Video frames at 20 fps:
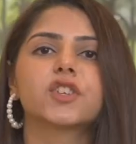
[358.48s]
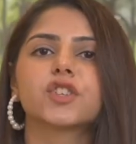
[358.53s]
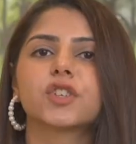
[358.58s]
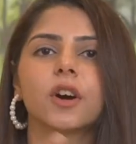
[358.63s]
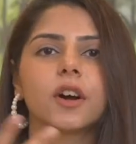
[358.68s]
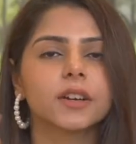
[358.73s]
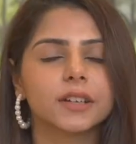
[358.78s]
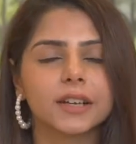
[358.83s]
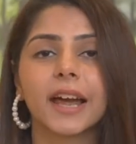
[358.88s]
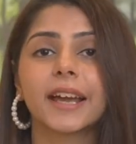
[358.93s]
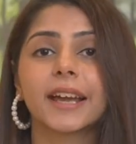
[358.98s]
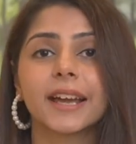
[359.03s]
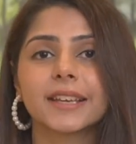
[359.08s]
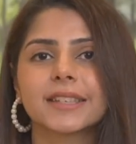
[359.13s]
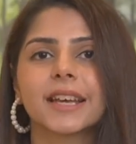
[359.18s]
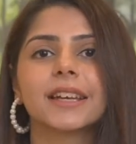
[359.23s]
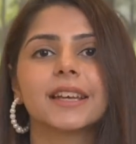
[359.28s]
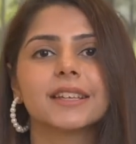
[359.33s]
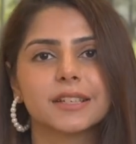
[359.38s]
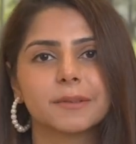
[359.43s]
shirt, like I
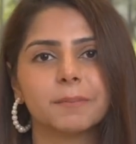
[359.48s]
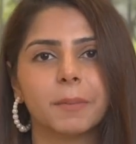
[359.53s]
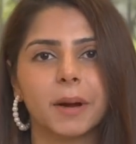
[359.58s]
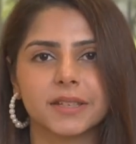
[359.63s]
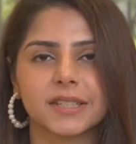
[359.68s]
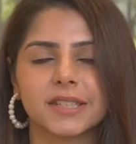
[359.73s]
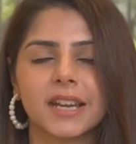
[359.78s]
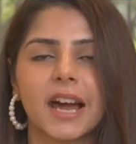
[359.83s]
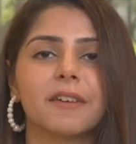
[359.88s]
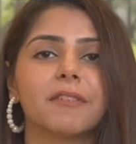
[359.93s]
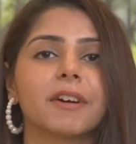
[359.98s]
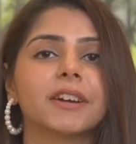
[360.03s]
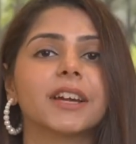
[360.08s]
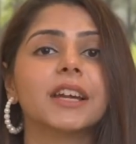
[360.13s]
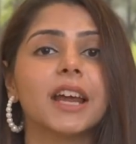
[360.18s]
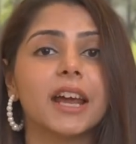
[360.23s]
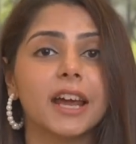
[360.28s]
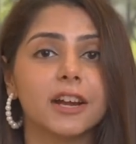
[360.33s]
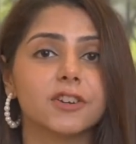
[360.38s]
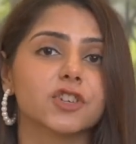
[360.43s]
said, is a must-have, and
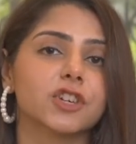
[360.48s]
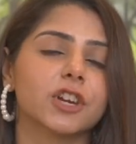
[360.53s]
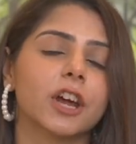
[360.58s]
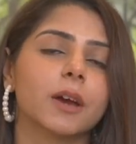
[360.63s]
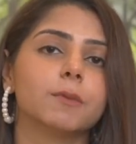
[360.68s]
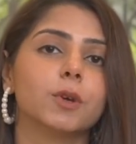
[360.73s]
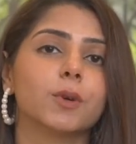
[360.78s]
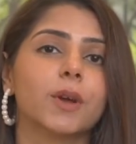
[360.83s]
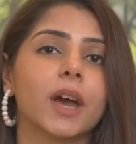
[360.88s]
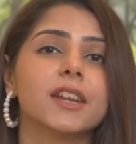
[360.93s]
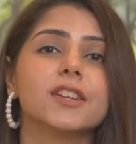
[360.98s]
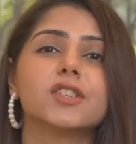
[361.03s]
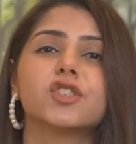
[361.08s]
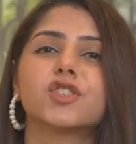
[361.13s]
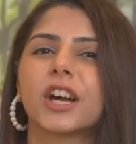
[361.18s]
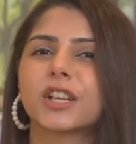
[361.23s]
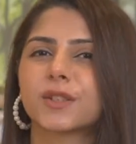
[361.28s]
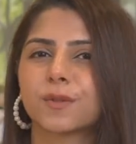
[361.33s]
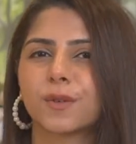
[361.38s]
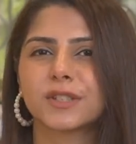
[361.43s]
in H&M you get it
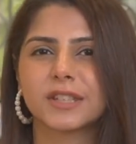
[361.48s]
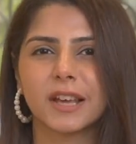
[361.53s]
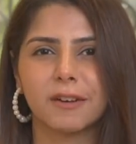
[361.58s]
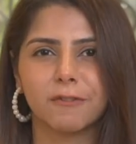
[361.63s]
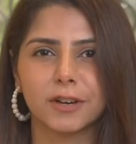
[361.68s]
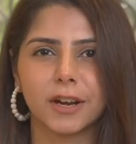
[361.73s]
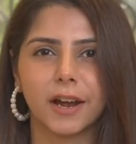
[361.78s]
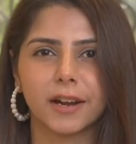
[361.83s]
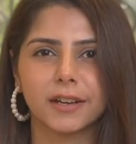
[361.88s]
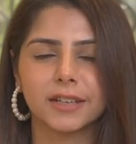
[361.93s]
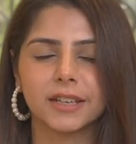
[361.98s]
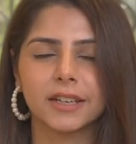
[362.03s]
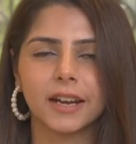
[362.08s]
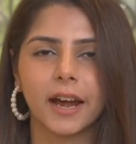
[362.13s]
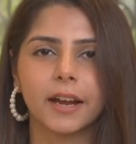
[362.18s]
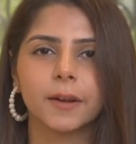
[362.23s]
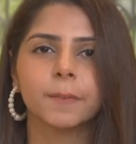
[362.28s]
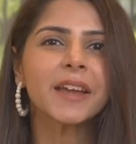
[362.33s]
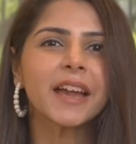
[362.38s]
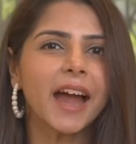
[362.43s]
just for
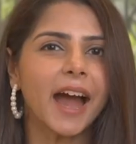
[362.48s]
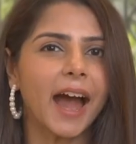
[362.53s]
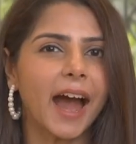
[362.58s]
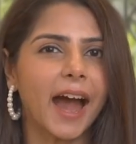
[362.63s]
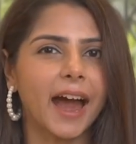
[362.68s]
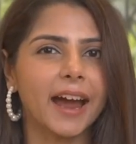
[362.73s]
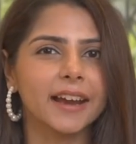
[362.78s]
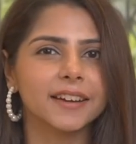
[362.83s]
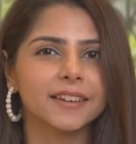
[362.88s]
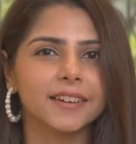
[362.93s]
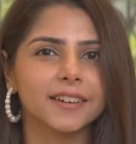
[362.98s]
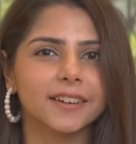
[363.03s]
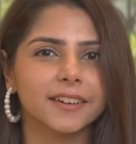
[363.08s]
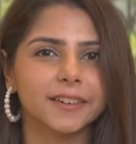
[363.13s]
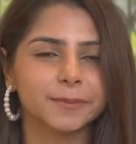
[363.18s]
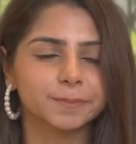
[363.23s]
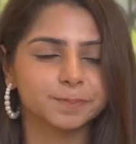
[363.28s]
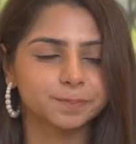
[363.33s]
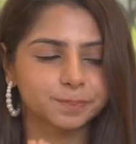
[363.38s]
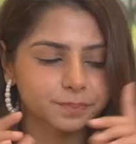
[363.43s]
$7.99.
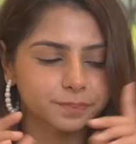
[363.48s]
And